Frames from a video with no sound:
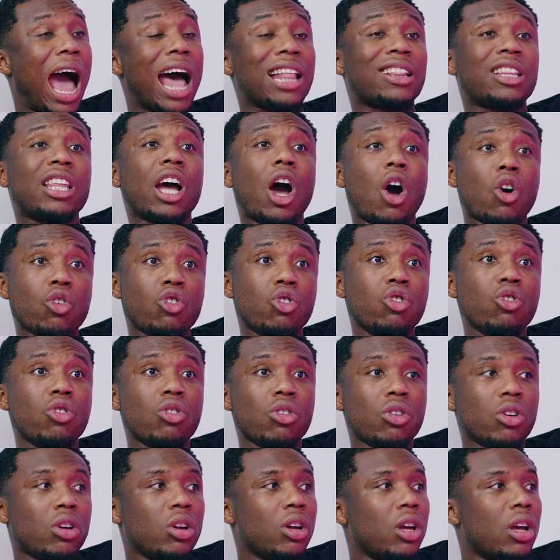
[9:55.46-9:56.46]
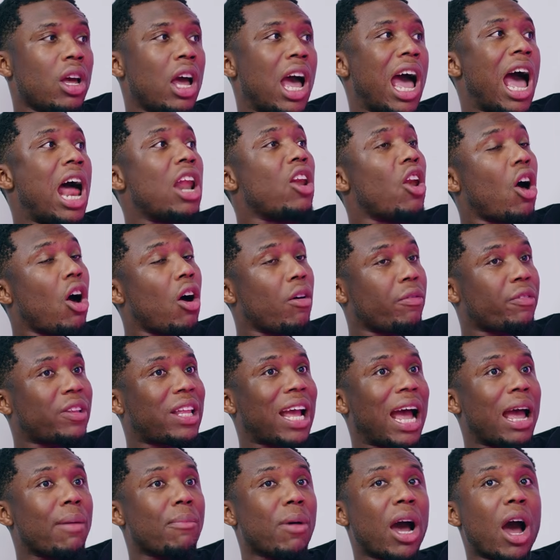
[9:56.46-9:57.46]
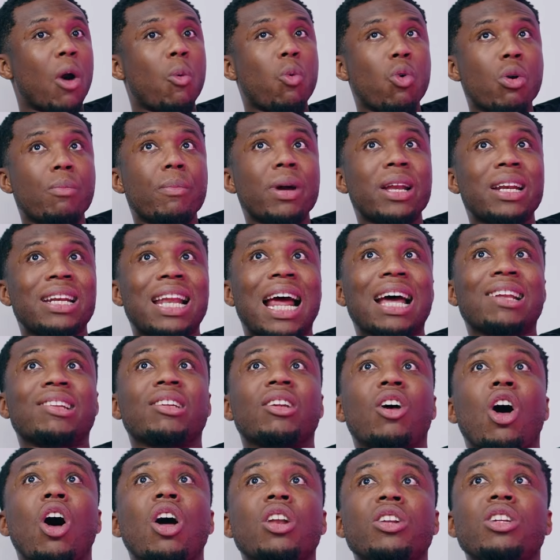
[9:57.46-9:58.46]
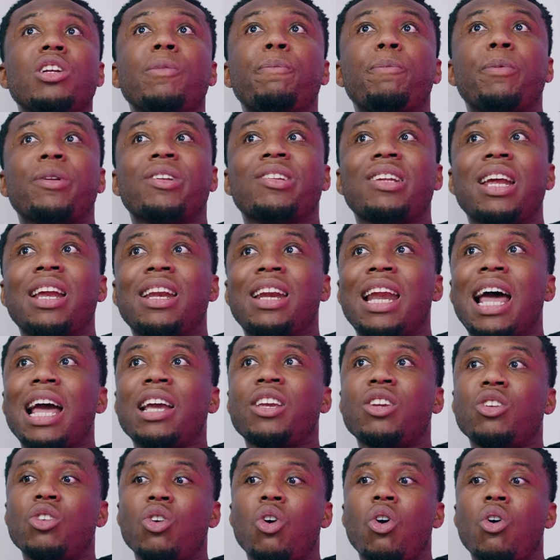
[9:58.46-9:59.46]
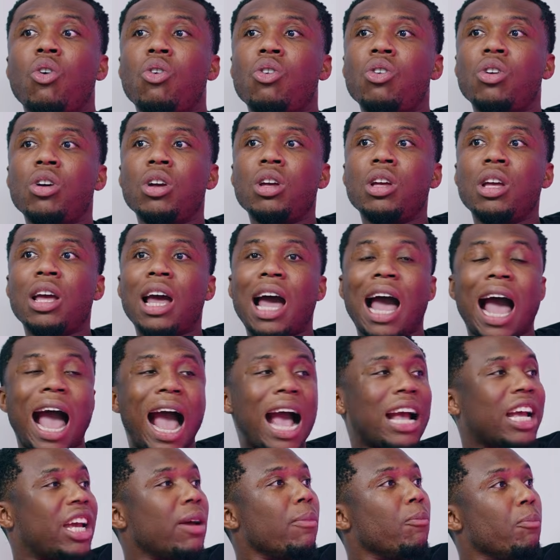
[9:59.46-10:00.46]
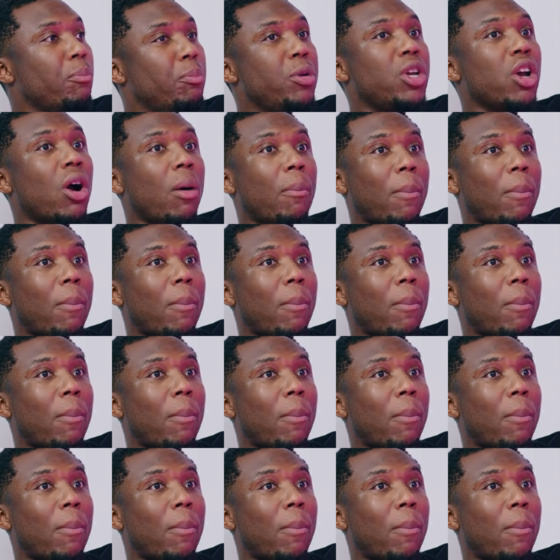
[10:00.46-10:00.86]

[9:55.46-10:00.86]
I tell you, a lot of time, a woman that's 100% like, yo, I can be on